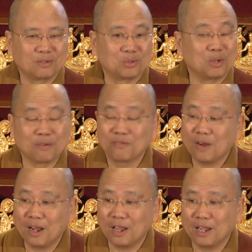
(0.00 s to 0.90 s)
doing
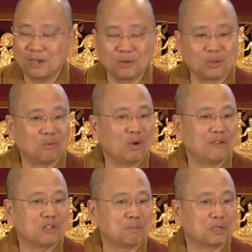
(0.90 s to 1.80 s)
fine, or your
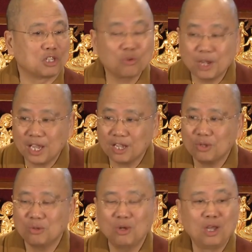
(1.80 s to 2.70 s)
wife is
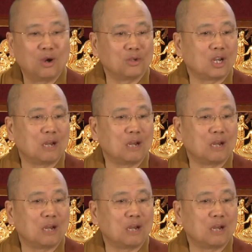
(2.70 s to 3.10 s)
betraying you, or your